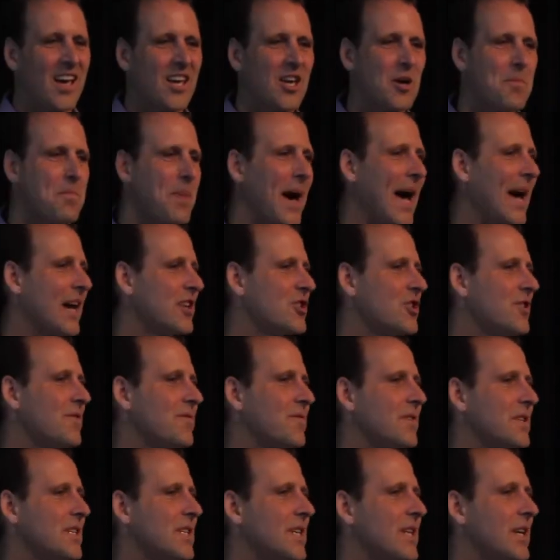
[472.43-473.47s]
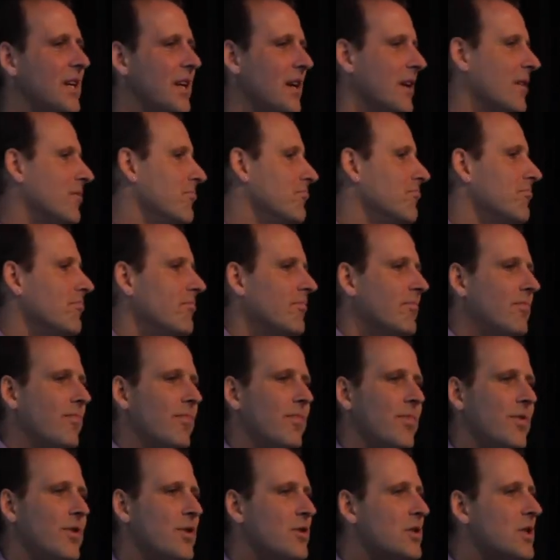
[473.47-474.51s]
Compassion fatigue.
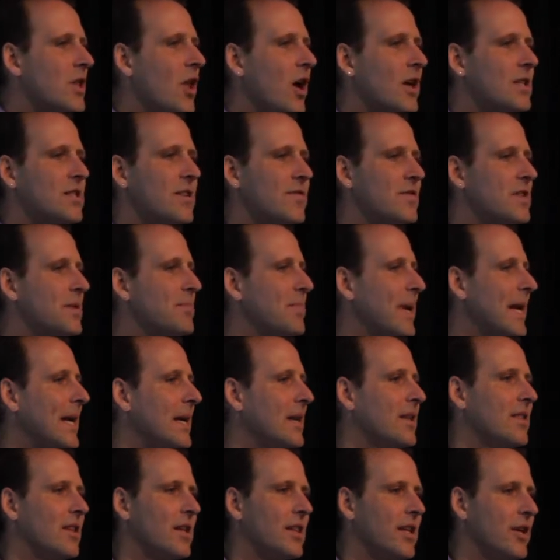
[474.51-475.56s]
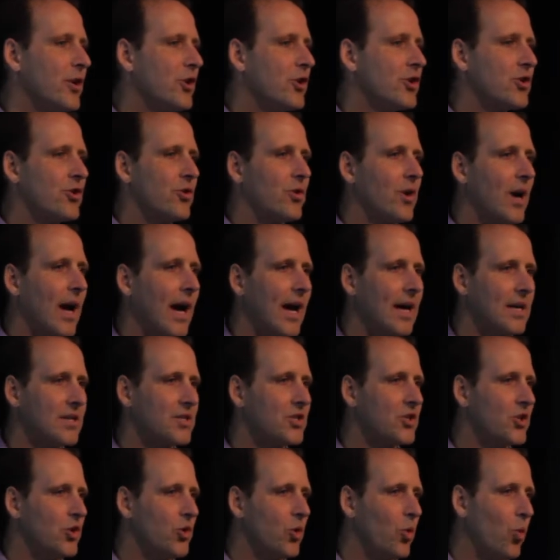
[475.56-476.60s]
There's lots of debate in the literature
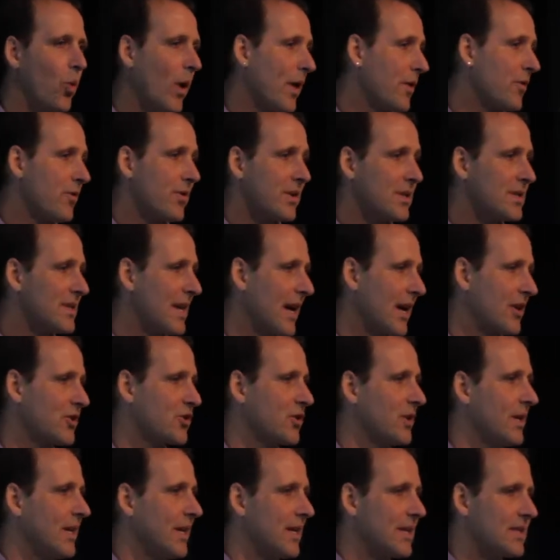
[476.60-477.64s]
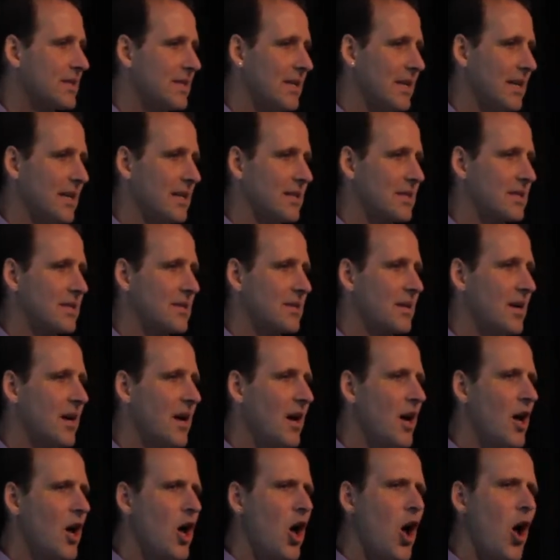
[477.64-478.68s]
as to whether this actually exists,
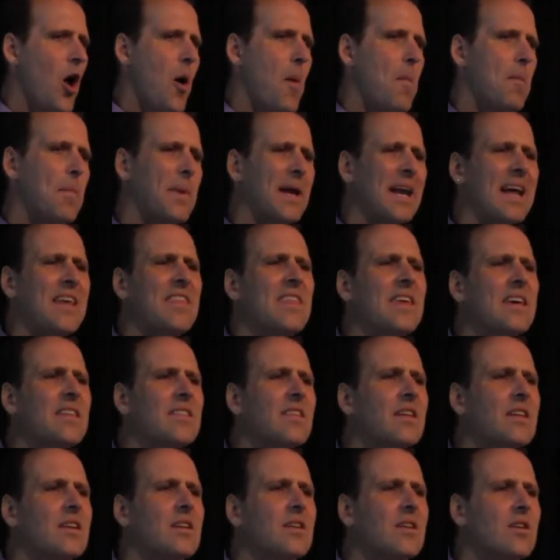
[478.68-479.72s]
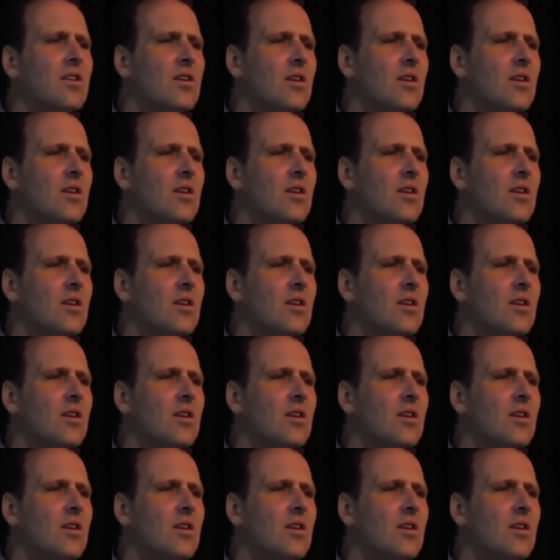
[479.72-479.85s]
but I think that